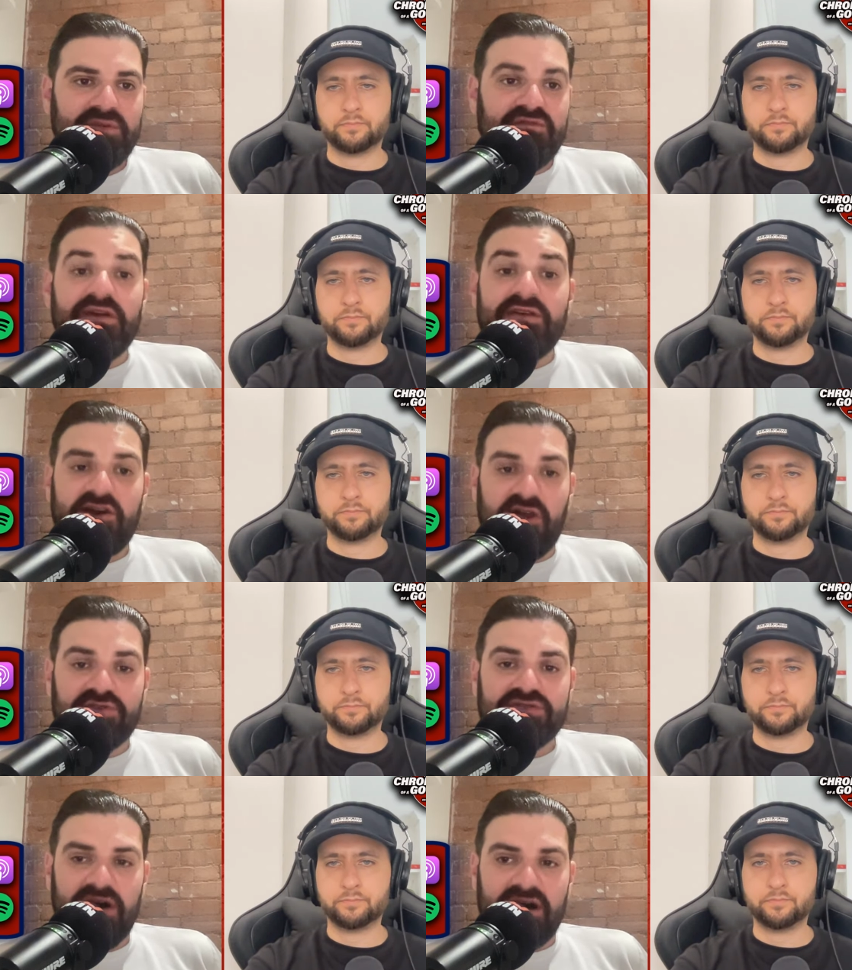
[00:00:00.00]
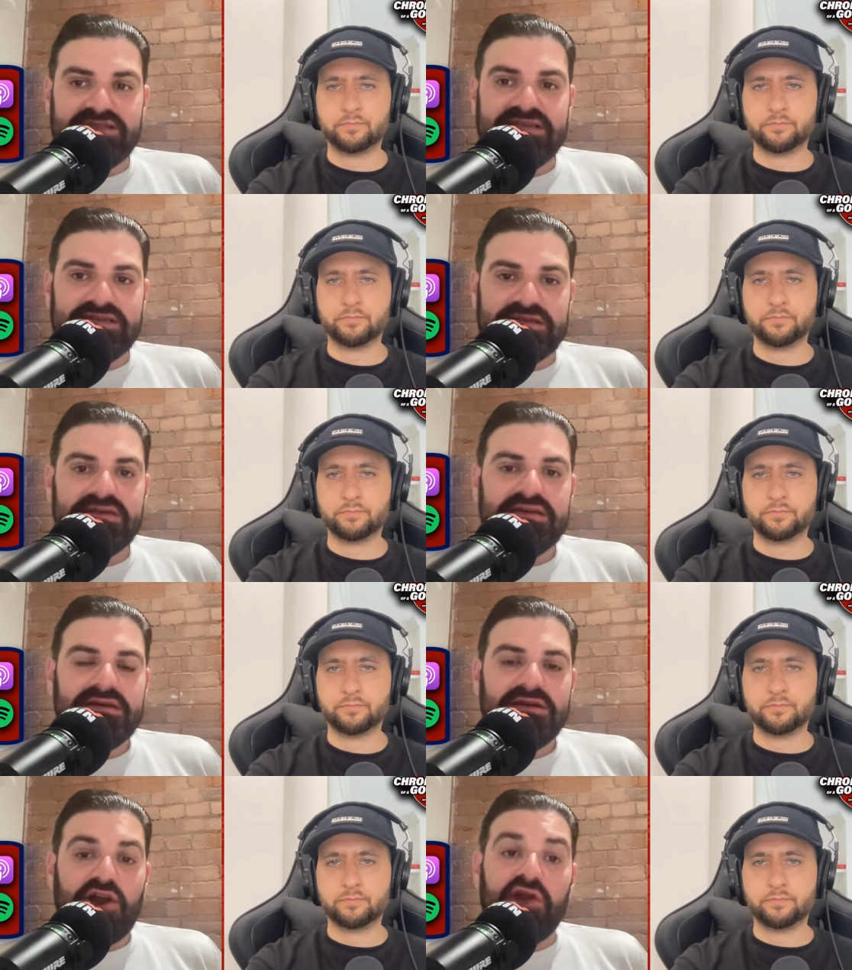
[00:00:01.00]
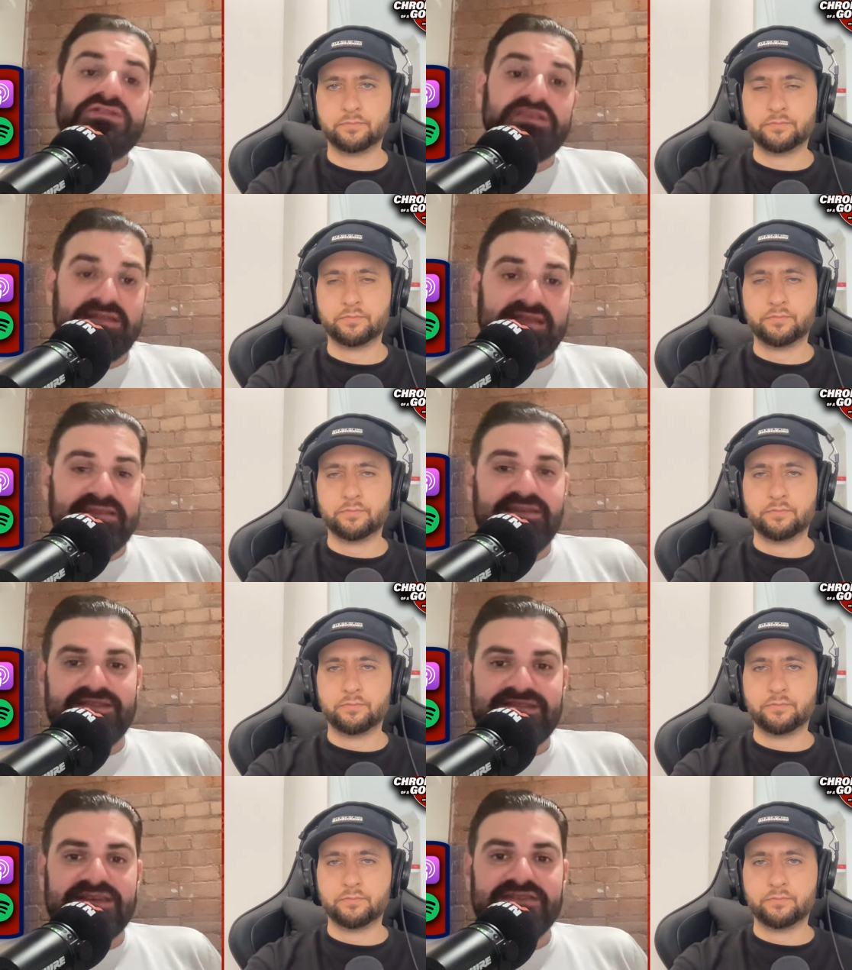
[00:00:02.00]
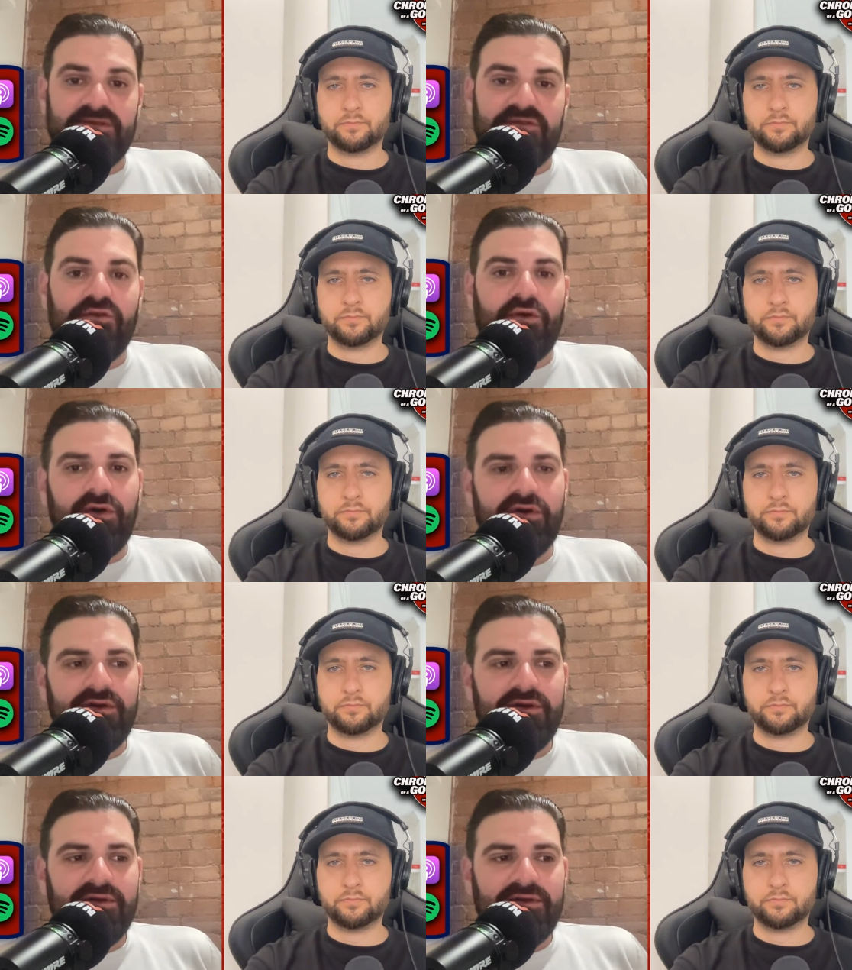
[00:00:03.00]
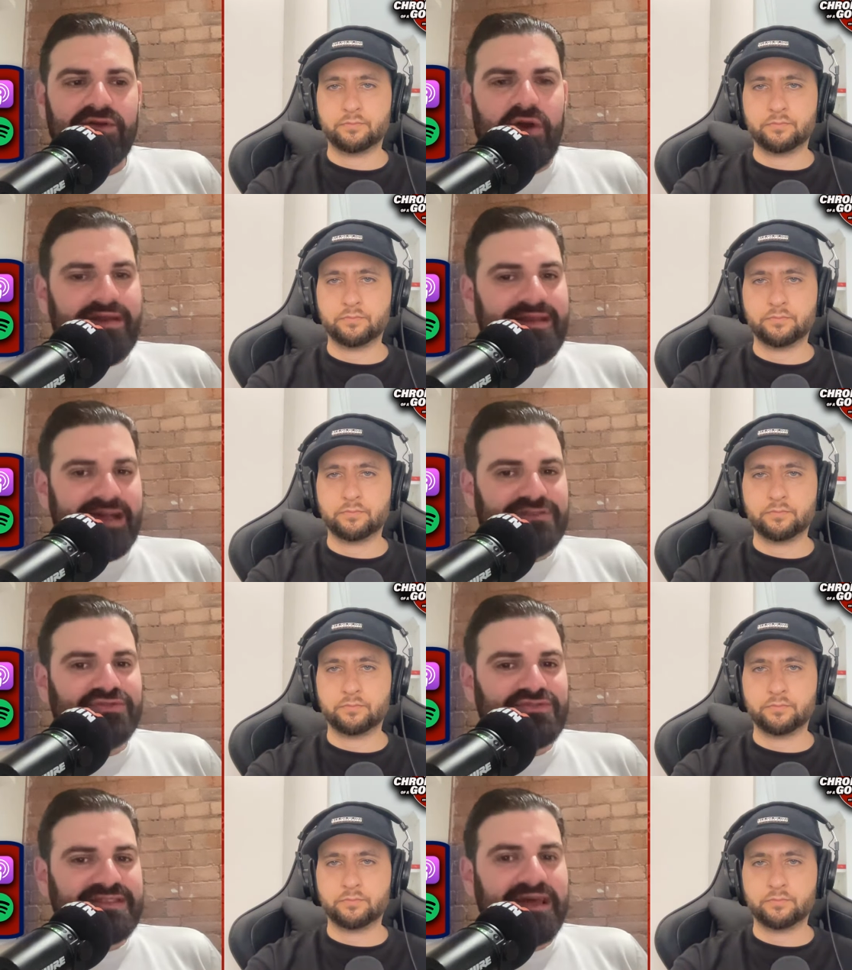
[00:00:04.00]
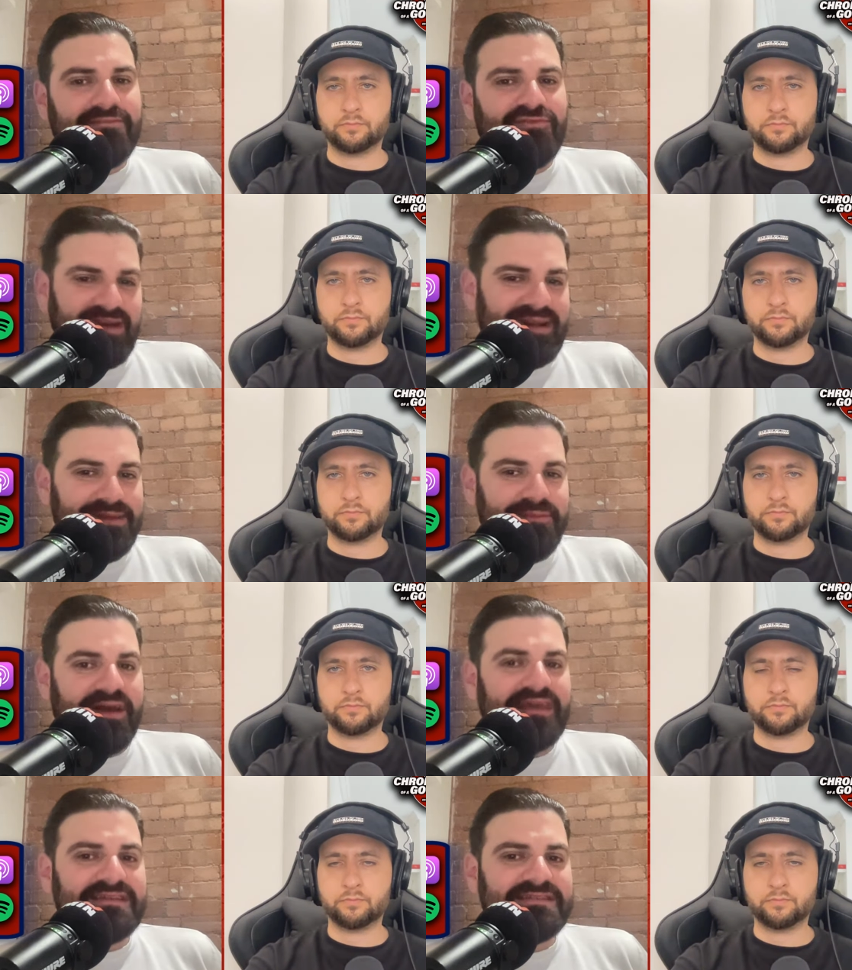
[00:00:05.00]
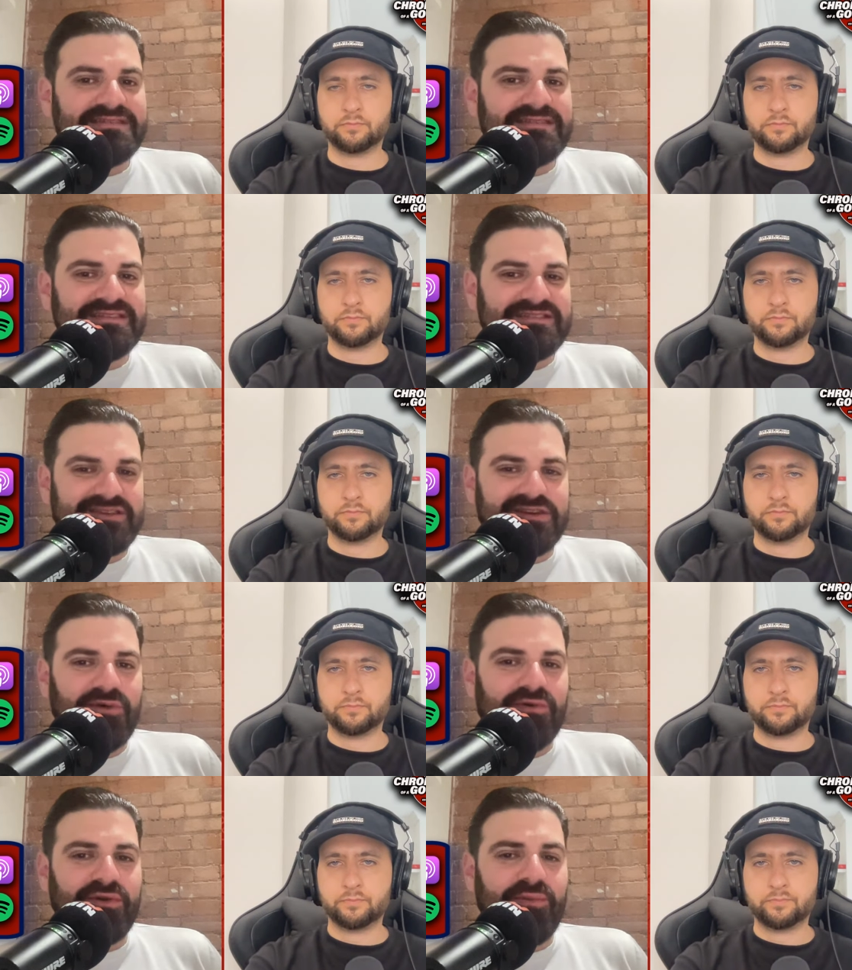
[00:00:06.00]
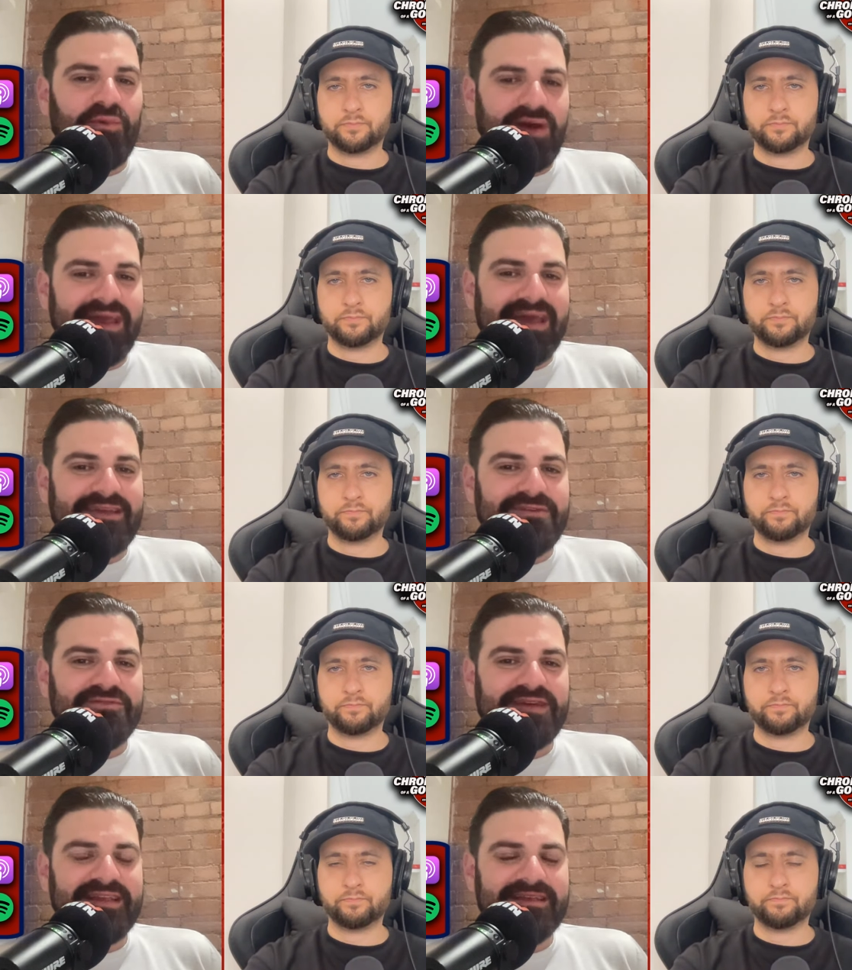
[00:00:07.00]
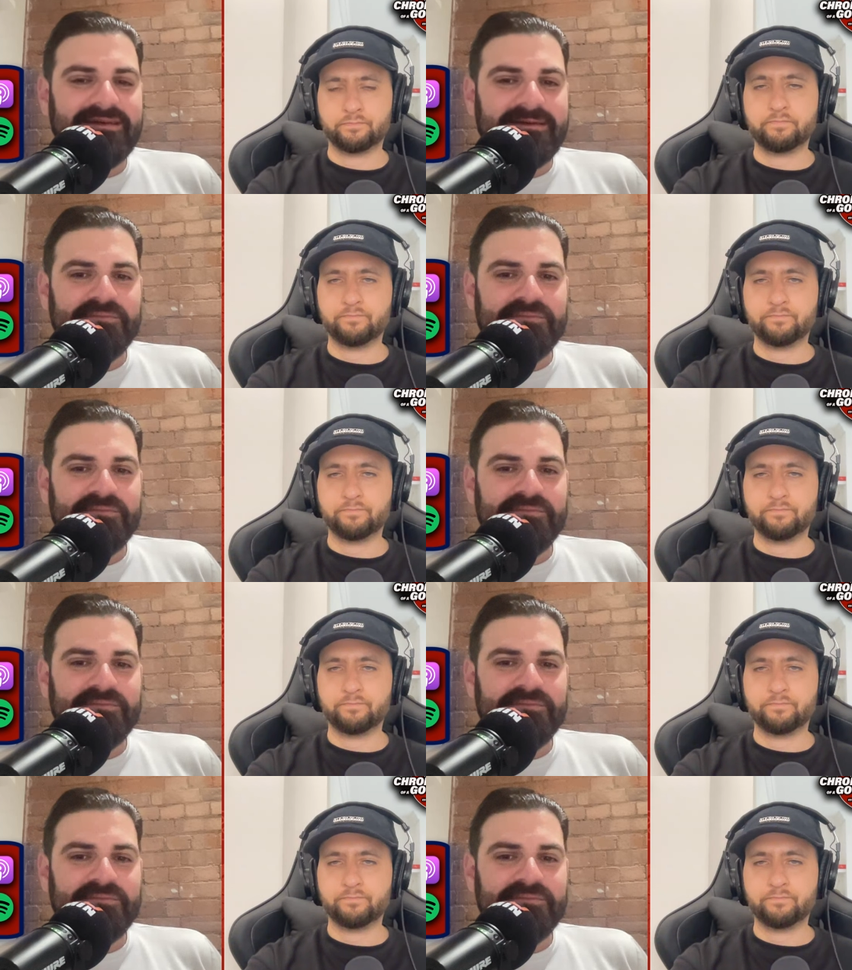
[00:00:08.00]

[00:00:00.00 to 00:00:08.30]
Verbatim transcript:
Speaker 1: very close last season, closer than they did the season before. The only natural step, really, Mike, is is to go on and win it. Are you feeling